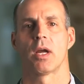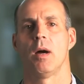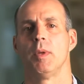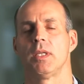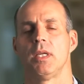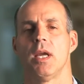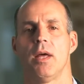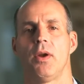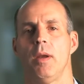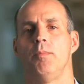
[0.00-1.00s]
coming
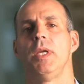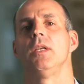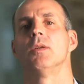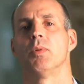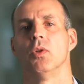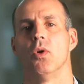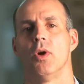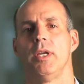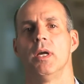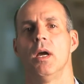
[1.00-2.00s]
together and being
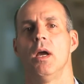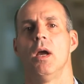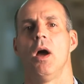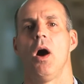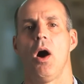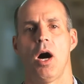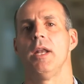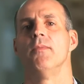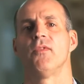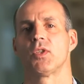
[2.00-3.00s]
deployed
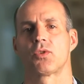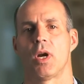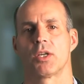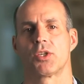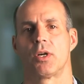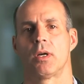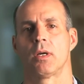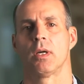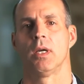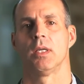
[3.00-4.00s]
on infrastructure,
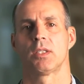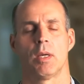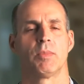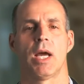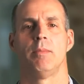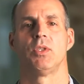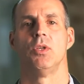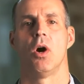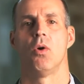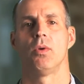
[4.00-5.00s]
sometimes
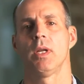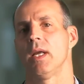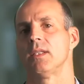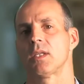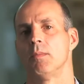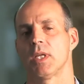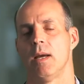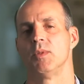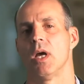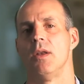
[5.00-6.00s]
known and
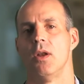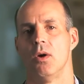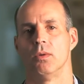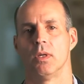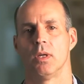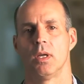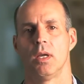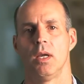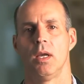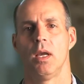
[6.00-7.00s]
sometimes unknown.
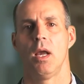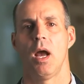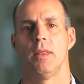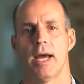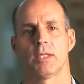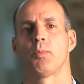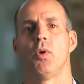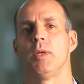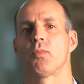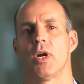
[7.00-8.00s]
And that's
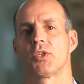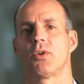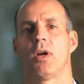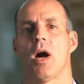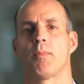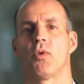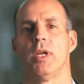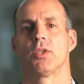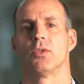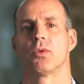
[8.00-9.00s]
putting pressure on
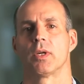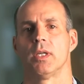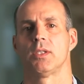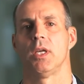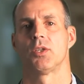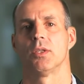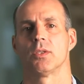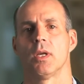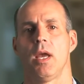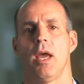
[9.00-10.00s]
operations
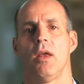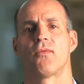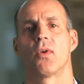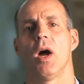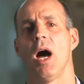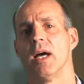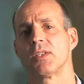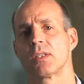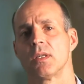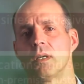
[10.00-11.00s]
organizations. And for us,